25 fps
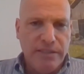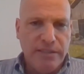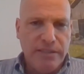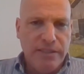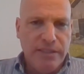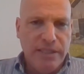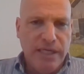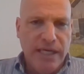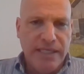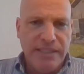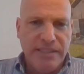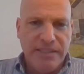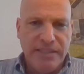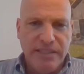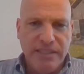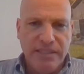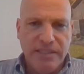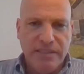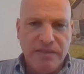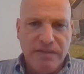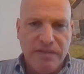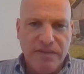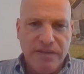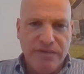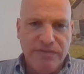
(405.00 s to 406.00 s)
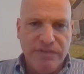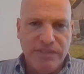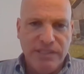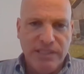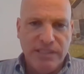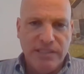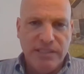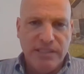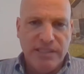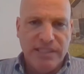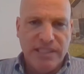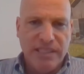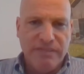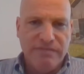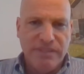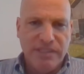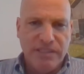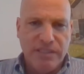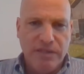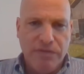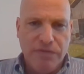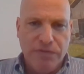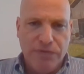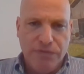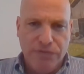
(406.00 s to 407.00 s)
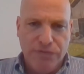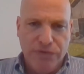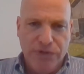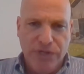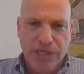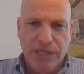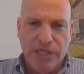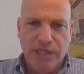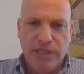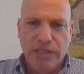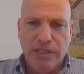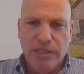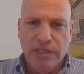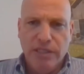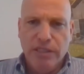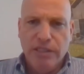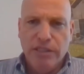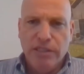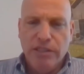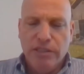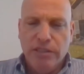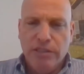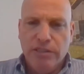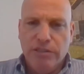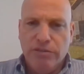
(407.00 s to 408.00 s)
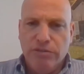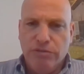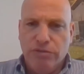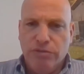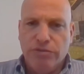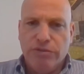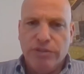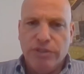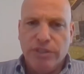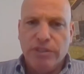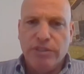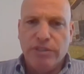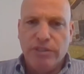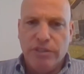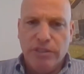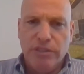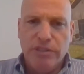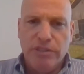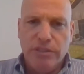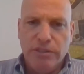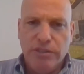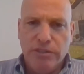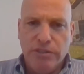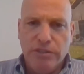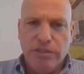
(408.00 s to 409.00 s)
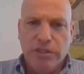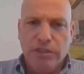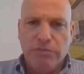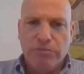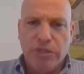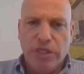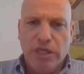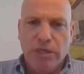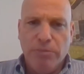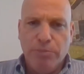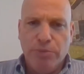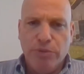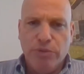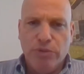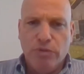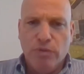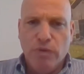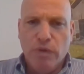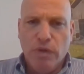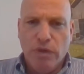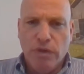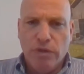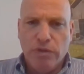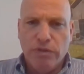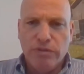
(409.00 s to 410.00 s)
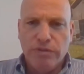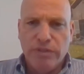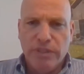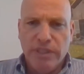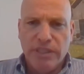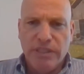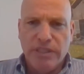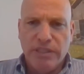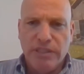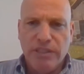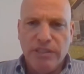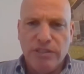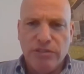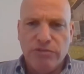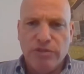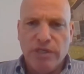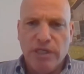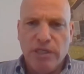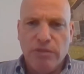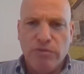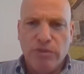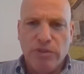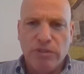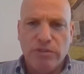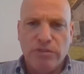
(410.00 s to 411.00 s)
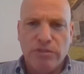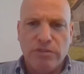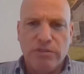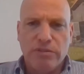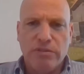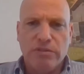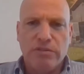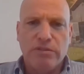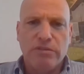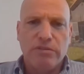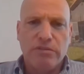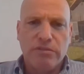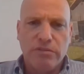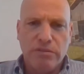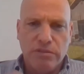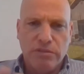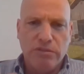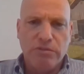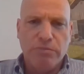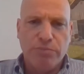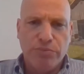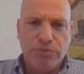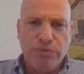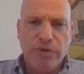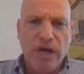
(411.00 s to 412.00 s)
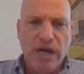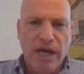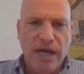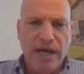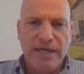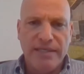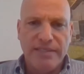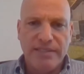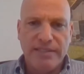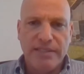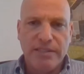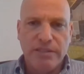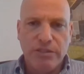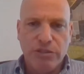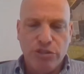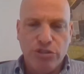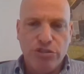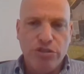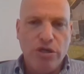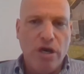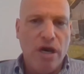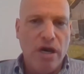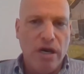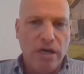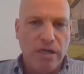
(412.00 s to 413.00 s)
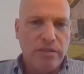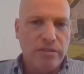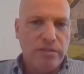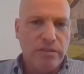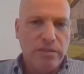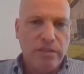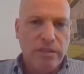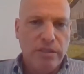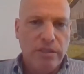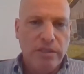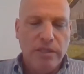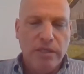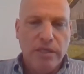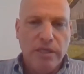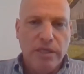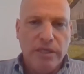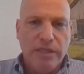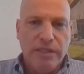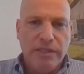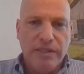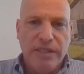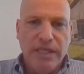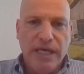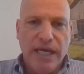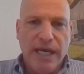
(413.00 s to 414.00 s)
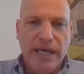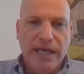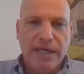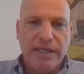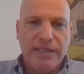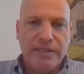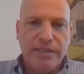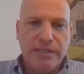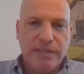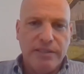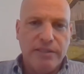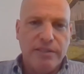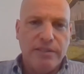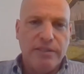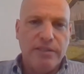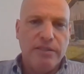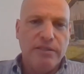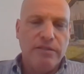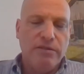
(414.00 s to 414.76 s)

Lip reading: 1973, during Yom Kippur War, that Israel was surprised and shocked. Then